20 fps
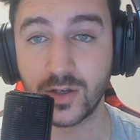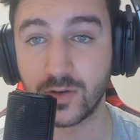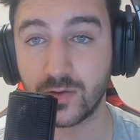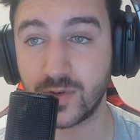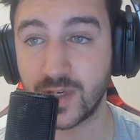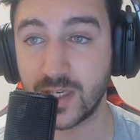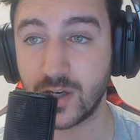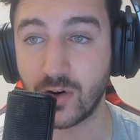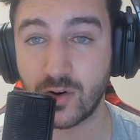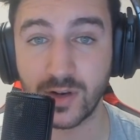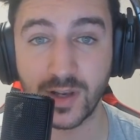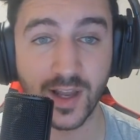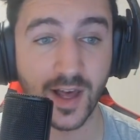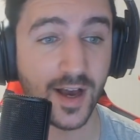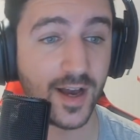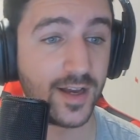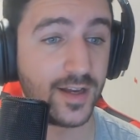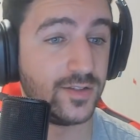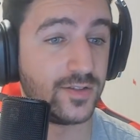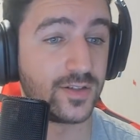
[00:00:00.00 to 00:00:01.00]
read
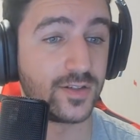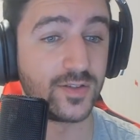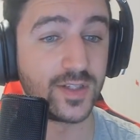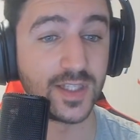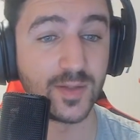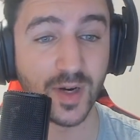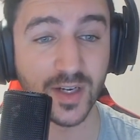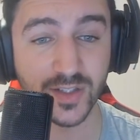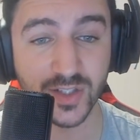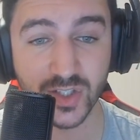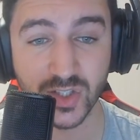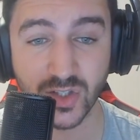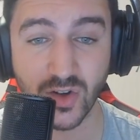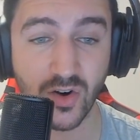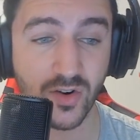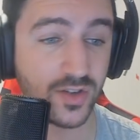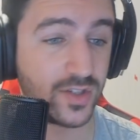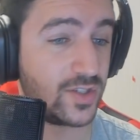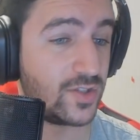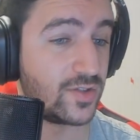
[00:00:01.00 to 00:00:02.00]
online, you can read about
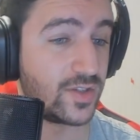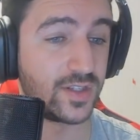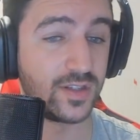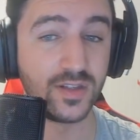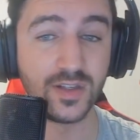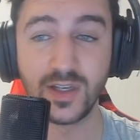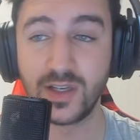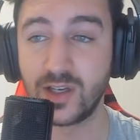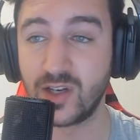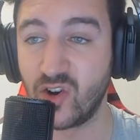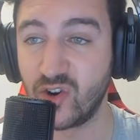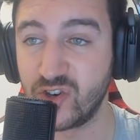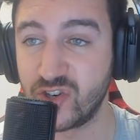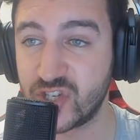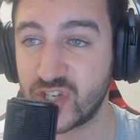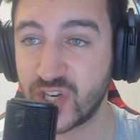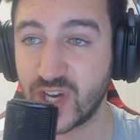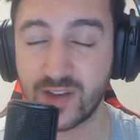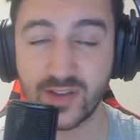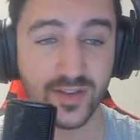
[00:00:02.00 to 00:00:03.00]
stocks, you can learn
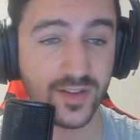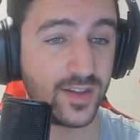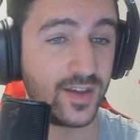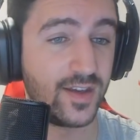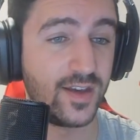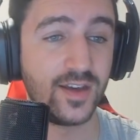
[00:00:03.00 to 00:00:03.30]
chess.